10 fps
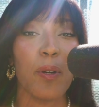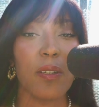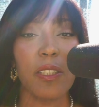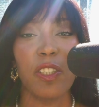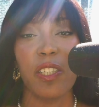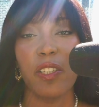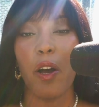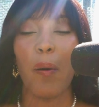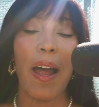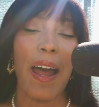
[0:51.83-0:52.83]
to just go
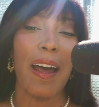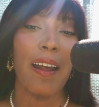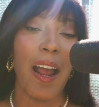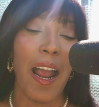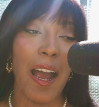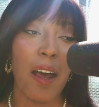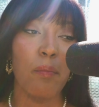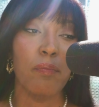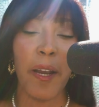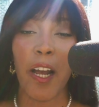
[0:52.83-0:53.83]
ahead and
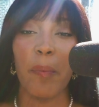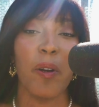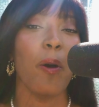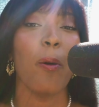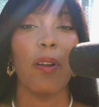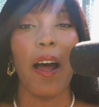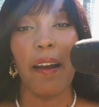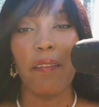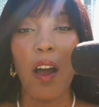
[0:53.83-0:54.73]
pick up your whole life,